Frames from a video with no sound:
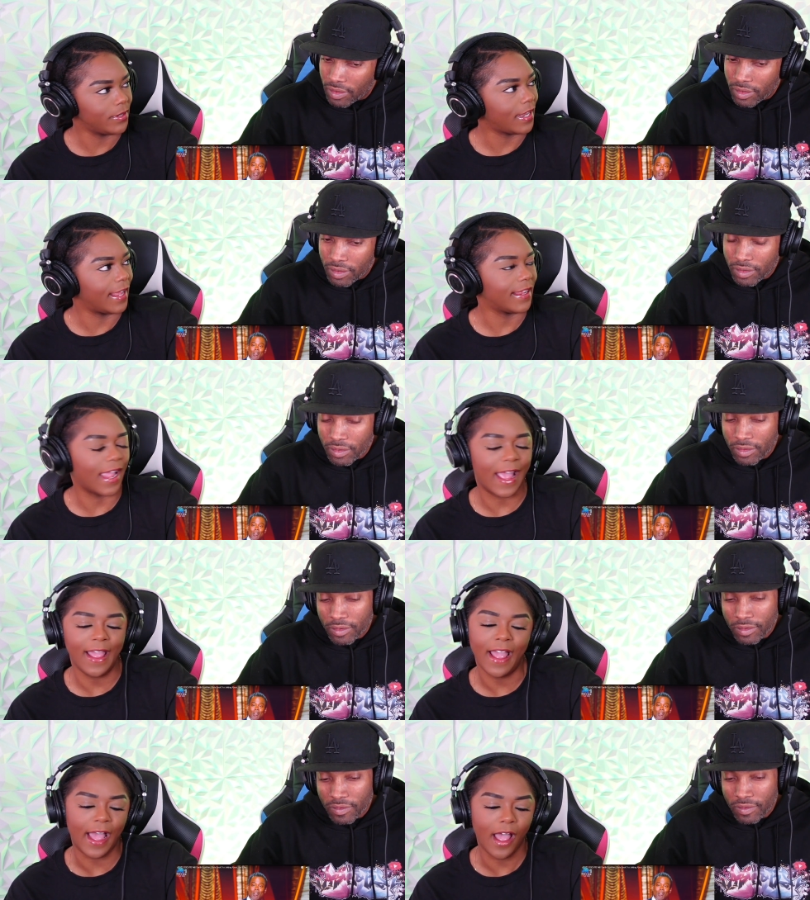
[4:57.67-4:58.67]
Speaker 1: Like,
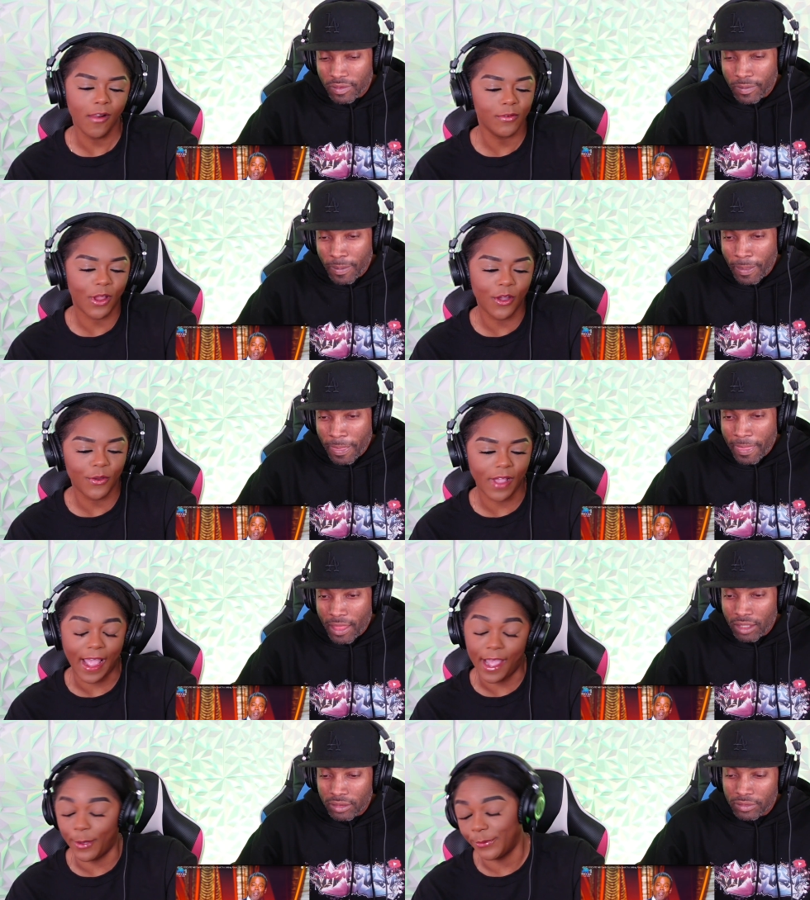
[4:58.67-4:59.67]
I, I don't know.
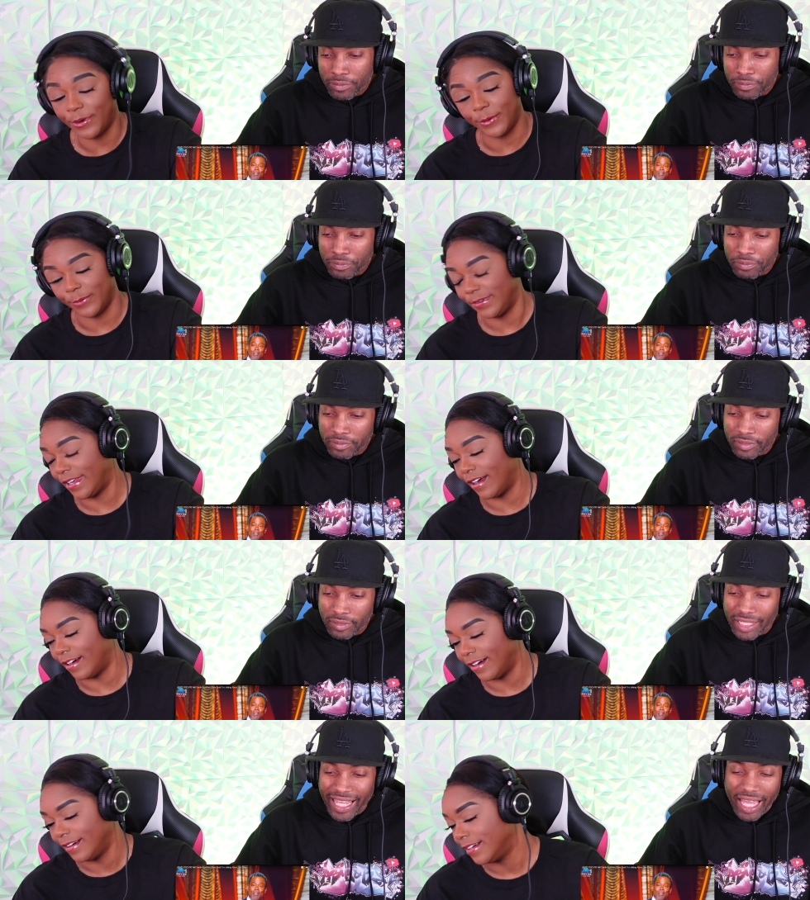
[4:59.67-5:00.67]
I don't know.
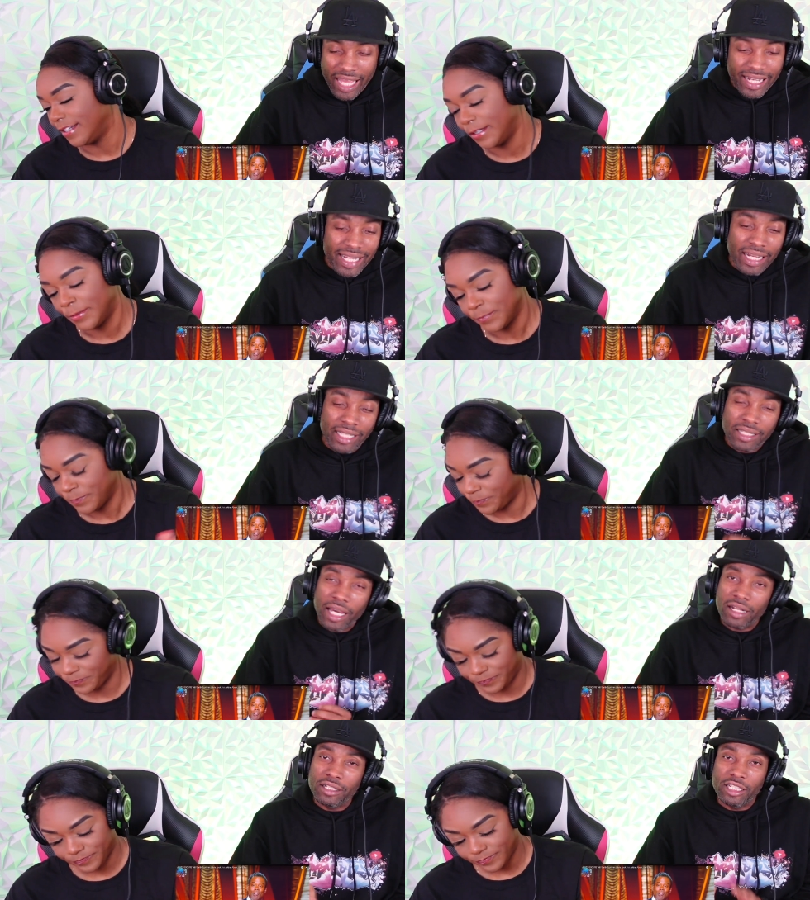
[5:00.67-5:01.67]
y'all.
Speaker 2: Yeah, that, that's
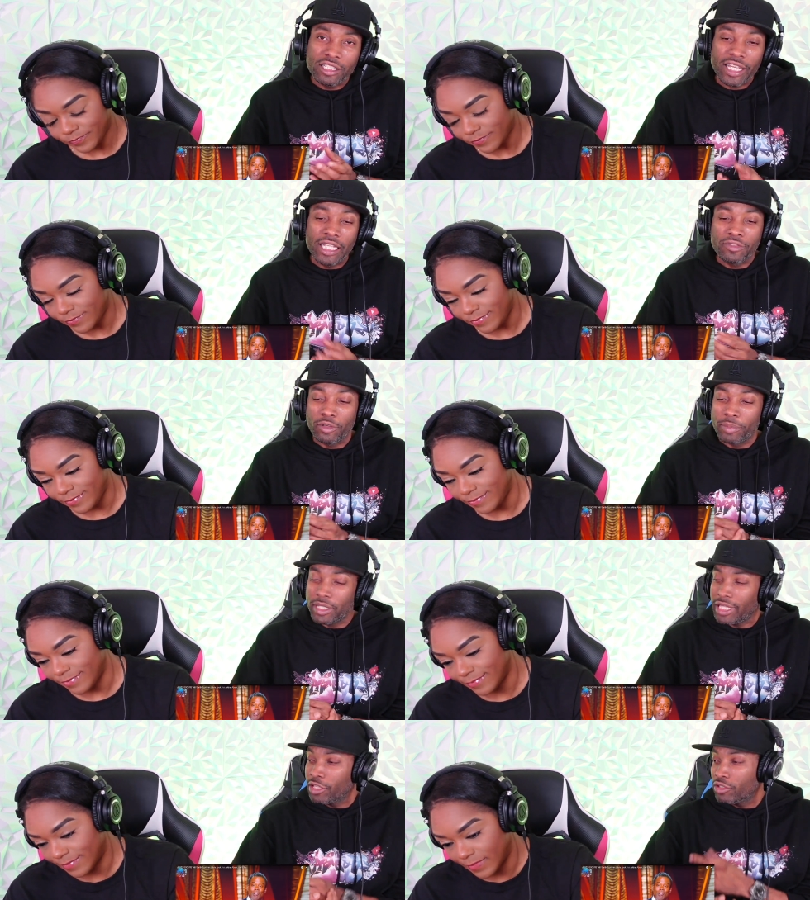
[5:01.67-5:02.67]
kind of distasteful
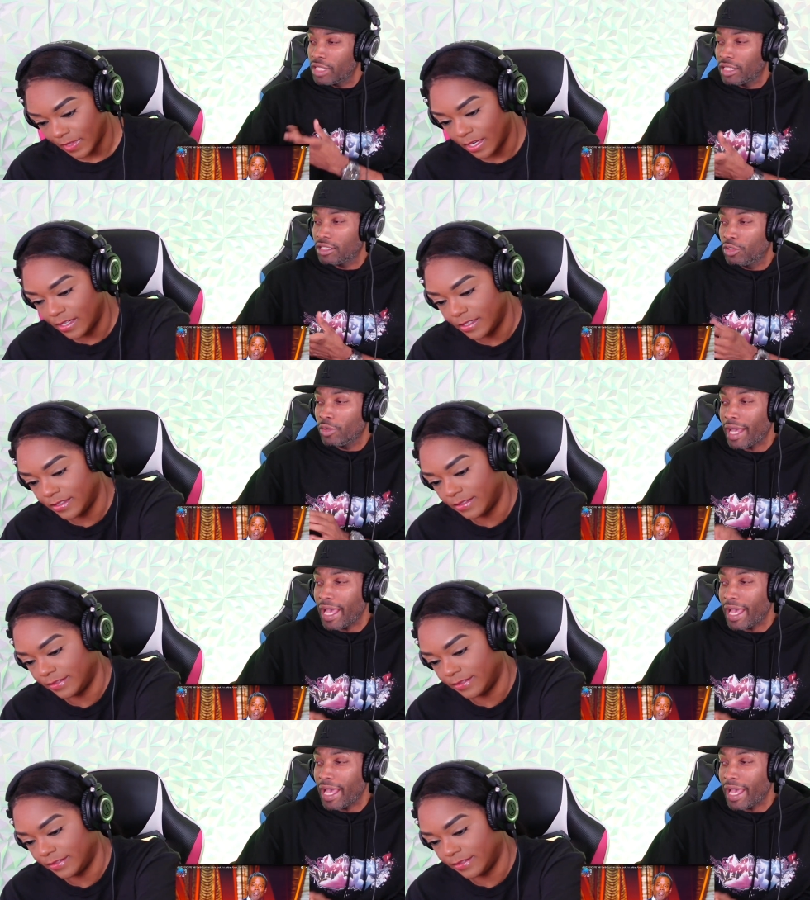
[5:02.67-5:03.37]
because, like you said, she do got